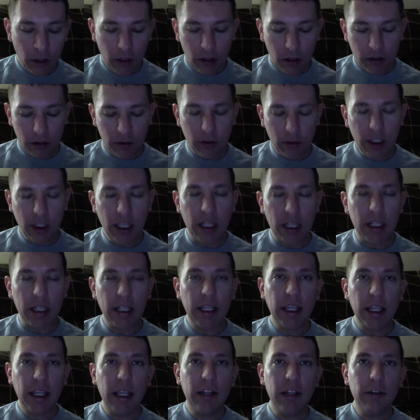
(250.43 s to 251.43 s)
So
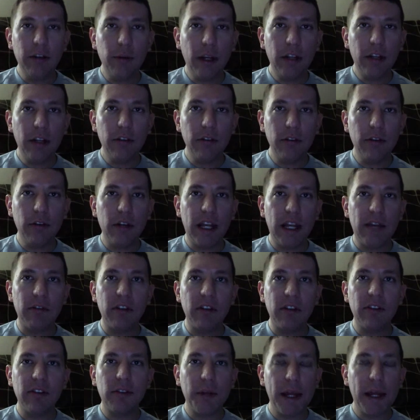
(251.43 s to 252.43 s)
again, each razor is going to have
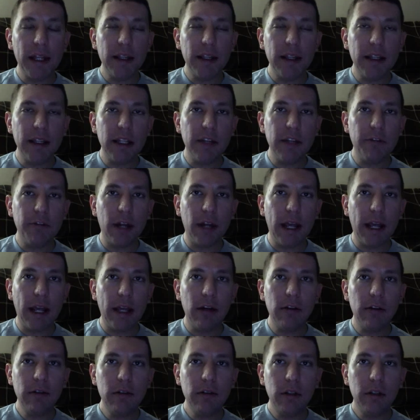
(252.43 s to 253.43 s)
a slightly different
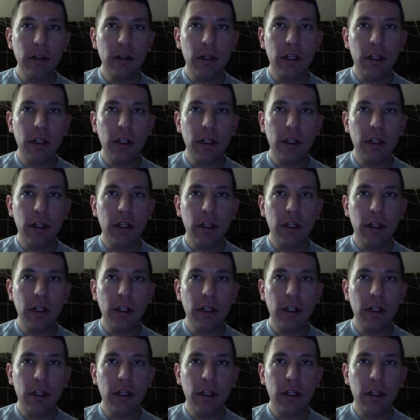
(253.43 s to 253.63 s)
angle.